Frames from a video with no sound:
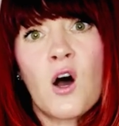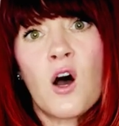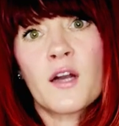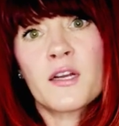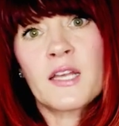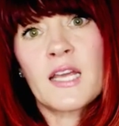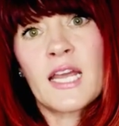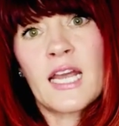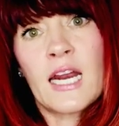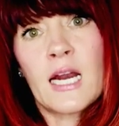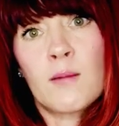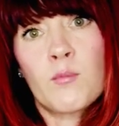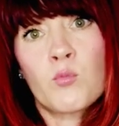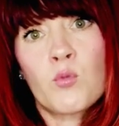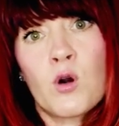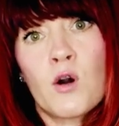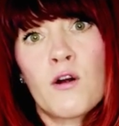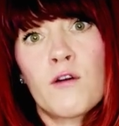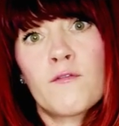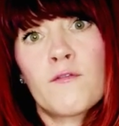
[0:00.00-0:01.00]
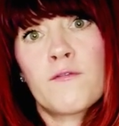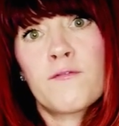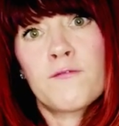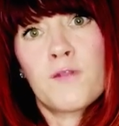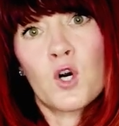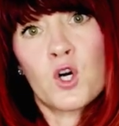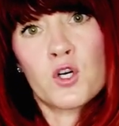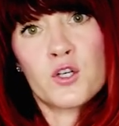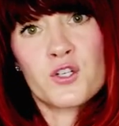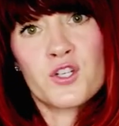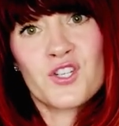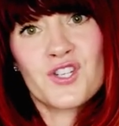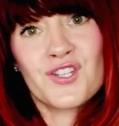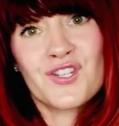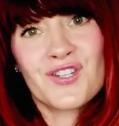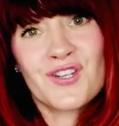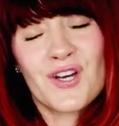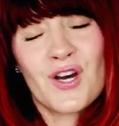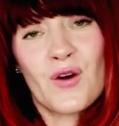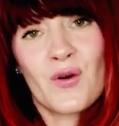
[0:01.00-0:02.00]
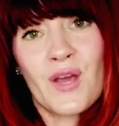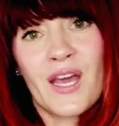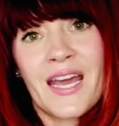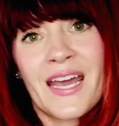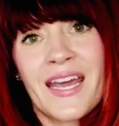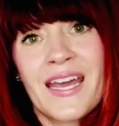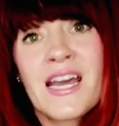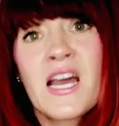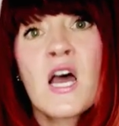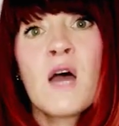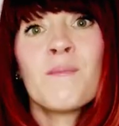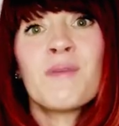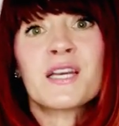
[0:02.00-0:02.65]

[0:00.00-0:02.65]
on camera first, okay?